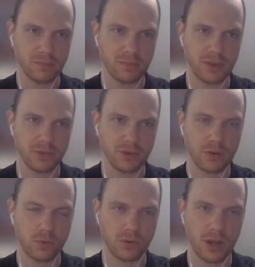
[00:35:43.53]
different
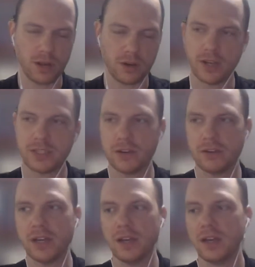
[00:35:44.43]

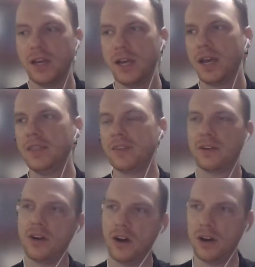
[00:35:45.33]
criteria. And they're
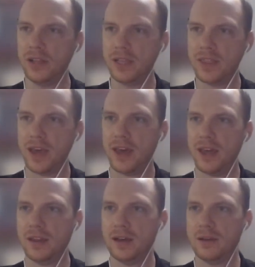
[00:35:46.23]
calling
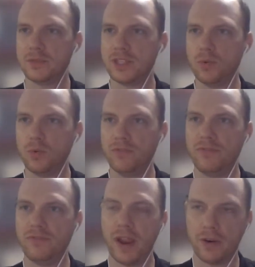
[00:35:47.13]
that SQL
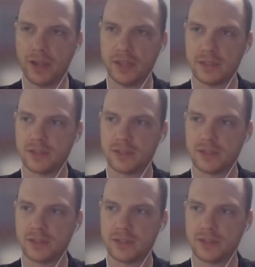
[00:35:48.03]
variance,